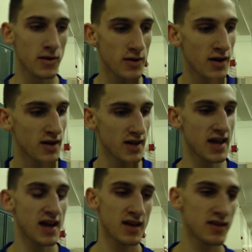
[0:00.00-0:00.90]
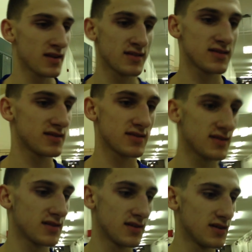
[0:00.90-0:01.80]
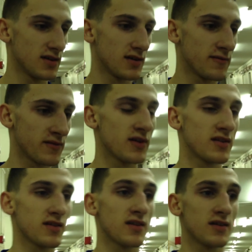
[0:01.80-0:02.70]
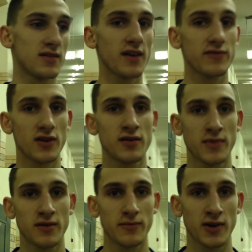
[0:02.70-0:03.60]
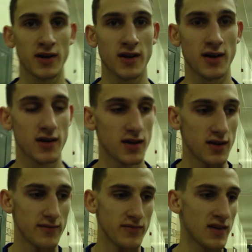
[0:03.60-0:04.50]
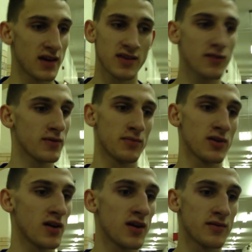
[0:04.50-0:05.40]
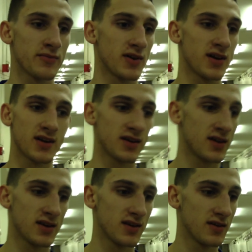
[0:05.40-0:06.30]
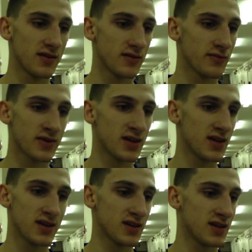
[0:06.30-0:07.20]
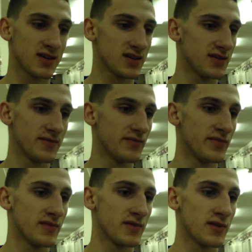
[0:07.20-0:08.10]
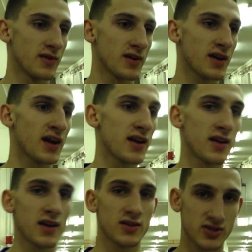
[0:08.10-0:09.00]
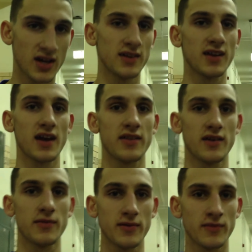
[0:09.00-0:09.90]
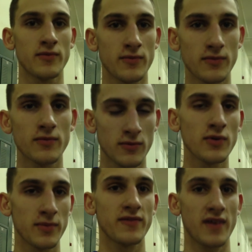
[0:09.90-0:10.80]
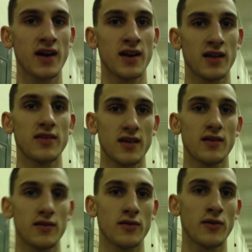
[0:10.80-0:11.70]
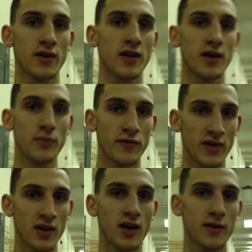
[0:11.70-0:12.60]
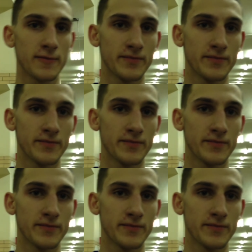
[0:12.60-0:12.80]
Oh, yeah, it's a tough tournament. But I think we belong, but we gotta gel together, and we'll be fine, I think, moving along.